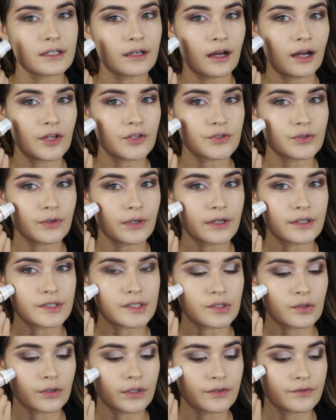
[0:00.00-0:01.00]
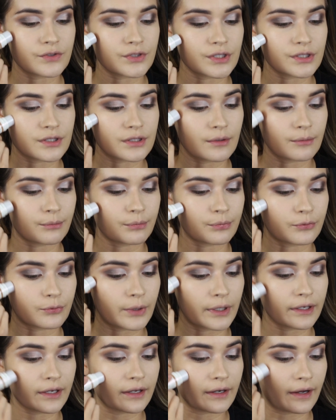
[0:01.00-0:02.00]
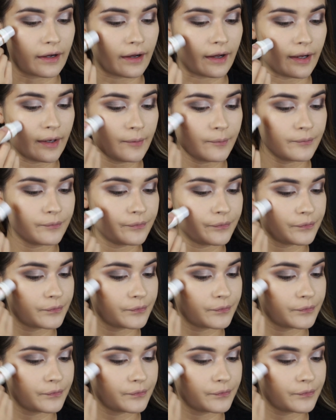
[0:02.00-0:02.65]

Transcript: to contour is sort of just bring it up.